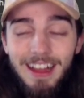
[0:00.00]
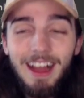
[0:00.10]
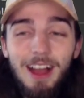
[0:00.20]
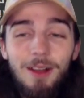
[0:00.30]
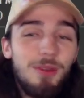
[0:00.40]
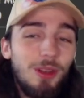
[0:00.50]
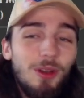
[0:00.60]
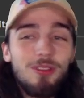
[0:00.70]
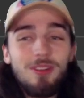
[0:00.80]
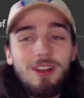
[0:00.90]
And we know
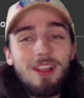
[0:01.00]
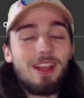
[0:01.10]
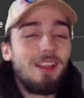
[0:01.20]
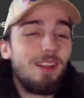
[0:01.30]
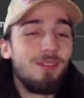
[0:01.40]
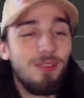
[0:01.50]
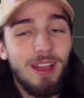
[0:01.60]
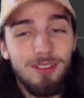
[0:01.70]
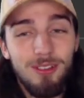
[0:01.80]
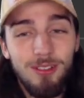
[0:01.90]
Serena, like I said, is
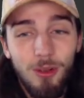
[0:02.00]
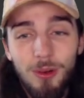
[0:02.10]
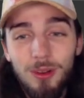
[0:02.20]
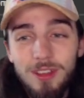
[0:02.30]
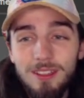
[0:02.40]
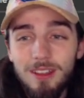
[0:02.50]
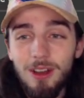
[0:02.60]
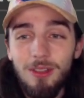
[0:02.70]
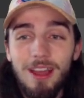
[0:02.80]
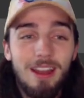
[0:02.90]
faster. So worst case
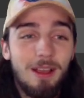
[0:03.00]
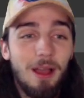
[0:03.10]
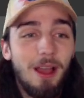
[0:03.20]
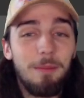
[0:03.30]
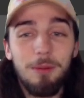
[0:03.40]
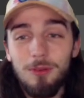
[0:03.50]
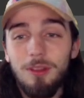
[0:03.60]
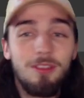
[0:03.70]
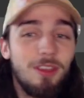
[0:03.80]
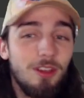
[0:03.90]
scenario, they had like Hyper
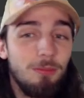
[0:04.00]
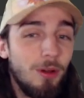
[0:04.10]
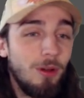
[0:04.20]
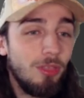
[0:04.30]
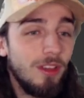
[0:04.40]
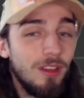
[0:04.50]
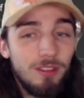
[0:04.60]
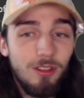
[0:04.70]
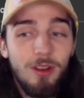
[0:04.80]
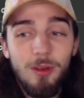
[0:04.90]
Voice killed both.
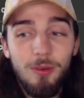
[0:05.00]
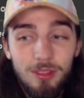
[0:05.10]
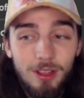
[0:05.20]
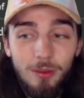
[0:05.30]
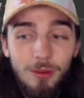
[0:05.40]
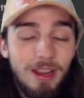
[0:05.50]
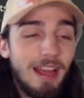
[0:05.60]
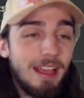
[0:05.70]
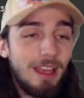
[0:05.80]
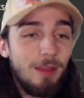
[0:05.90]
Serena was still winning
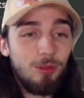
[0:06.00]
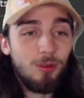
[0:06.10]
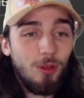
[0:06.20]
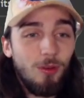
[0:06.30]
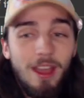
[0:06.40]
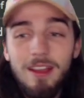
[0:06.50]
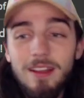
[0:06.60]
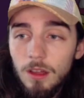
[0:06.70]
that game, so it's okay.